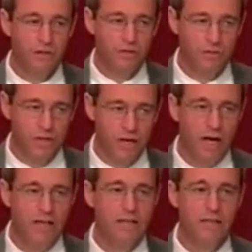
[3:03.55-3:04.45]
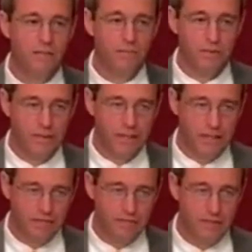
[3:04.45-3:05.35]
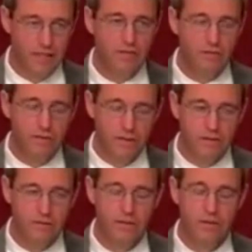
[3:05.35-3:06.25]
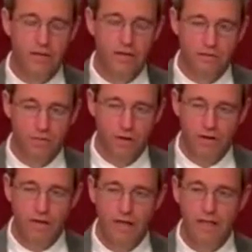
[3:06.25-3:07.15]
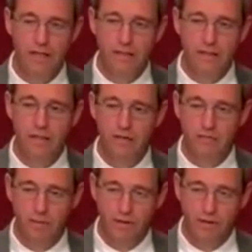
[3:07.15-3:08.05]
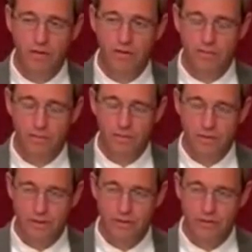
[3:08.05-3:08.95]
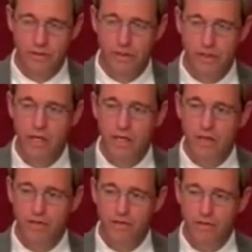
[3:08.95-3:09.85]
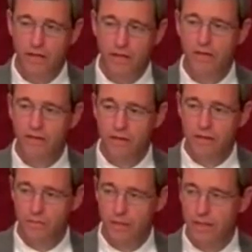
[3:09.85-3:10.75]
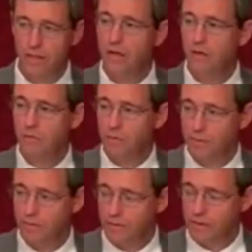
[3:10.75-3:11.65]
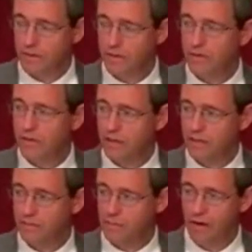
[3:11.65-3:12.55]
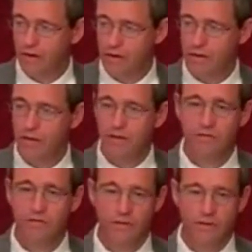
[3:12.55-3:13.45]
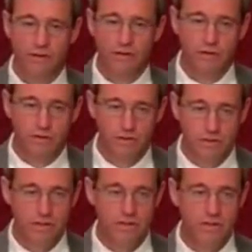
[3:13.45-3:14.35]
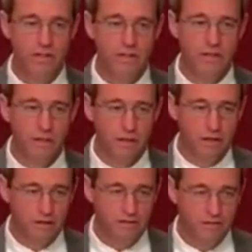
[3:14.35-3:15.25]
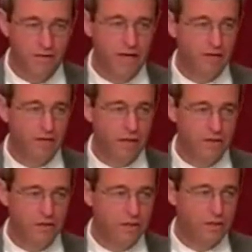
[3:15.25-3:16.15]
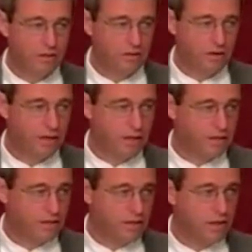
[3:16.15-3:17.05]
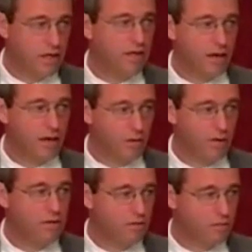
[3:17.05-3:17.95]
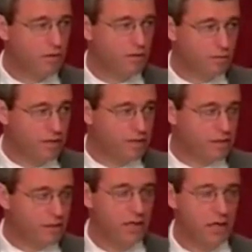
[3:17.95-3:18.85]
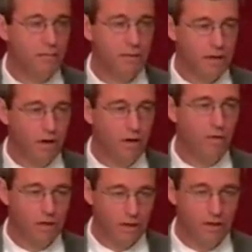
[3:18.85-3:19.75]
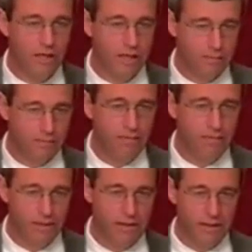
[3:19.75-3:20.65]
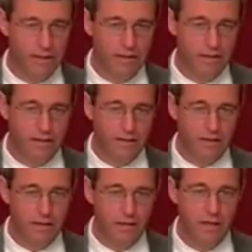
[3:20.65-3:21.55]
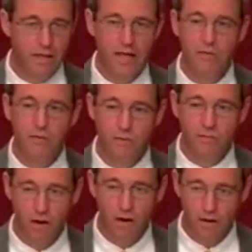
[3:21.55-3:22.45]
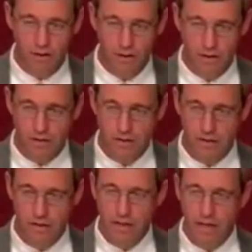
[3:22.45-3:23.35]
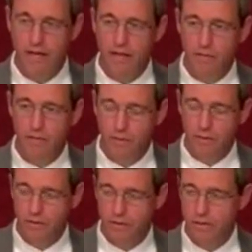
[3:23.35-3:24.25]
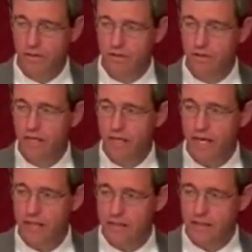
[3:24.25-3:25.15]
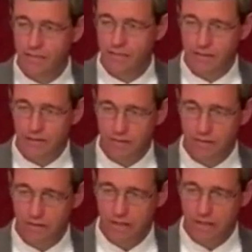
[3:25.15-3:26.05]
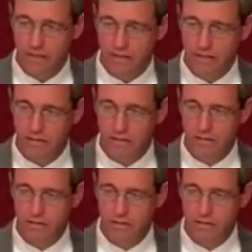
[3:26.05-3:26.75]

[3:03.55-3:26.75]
Do not believe. Down through history, you have a wrong idea of martyrdom and persecution. You think that these men were persecuted and martyred for their sincere faith in Jesus Christ. That was the real reason, but no one heard that publicly. They were martyred, and they were persecuted as enemies of the state,